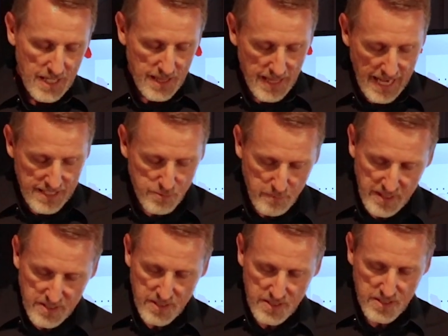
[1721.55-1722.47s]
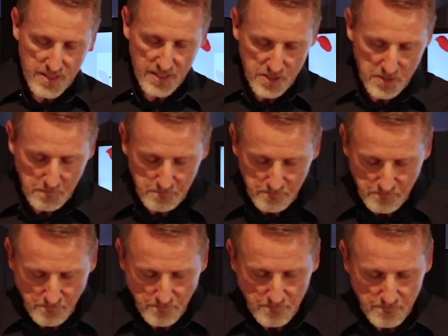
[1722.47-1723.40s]
Last piece is this,
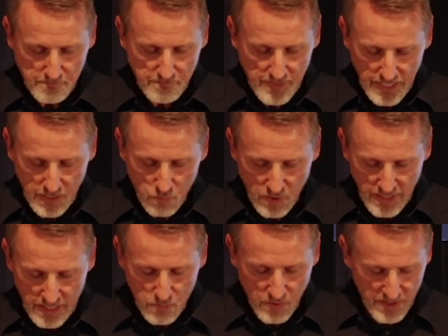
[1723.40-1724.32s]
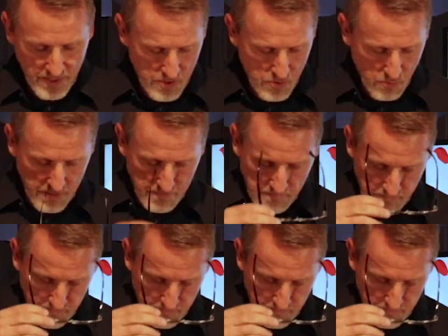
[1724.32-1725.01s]
and we'll end with this one,